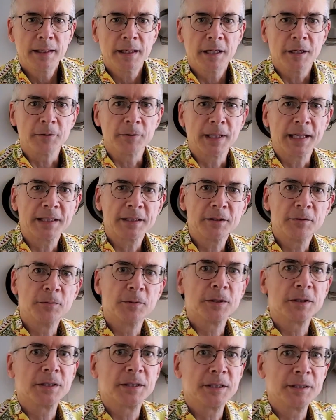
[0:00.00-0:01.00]
Around the
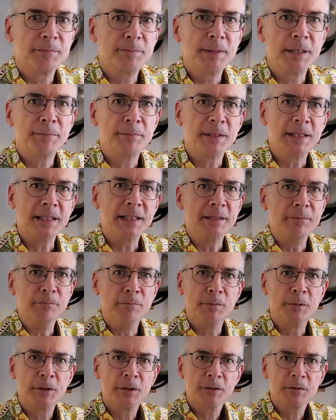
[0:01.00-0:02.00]
world, people eat
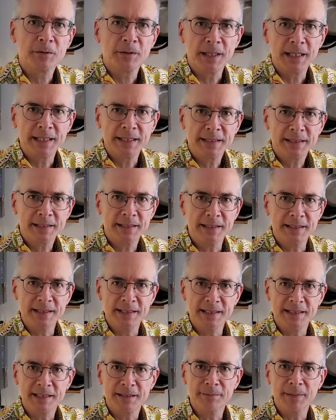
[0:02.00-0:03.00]
more rice than
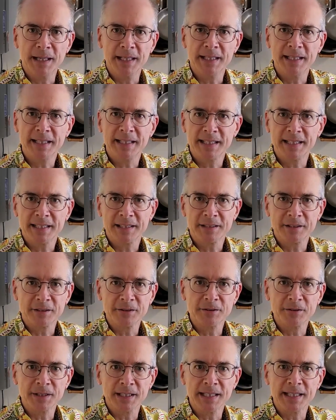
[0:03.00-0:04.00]
just about any other
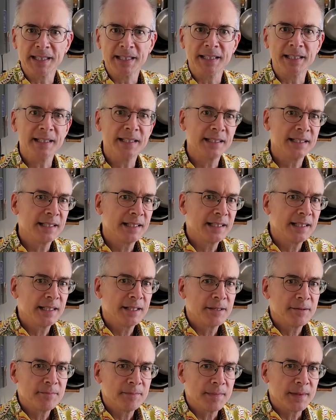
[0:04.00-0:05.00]
grain,
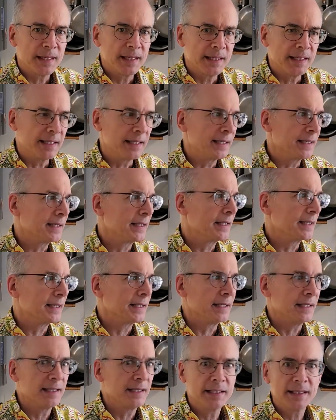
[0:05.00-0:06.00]
and
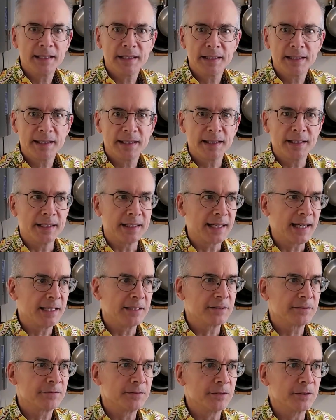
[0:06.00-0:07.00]
it
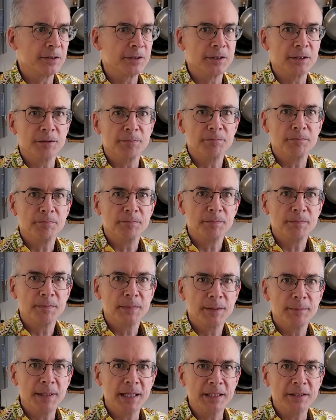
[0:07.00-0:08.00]
accounts for
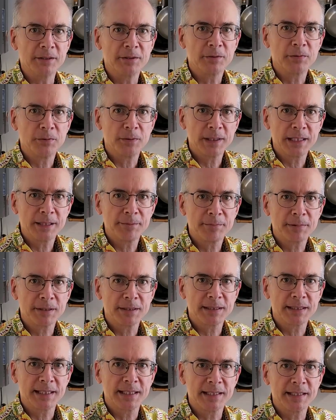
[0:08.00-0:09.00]
about
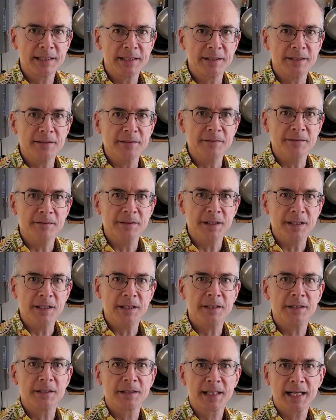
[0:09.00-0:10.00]
20% of
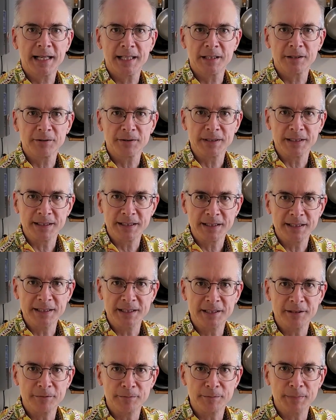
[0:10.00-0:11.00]
all calories
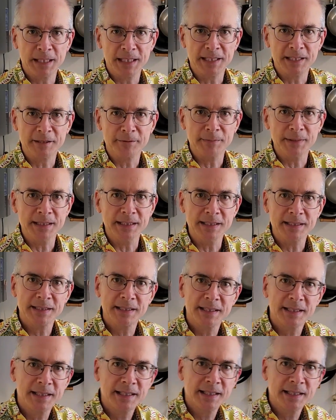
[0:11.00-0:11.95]
consumed by humans.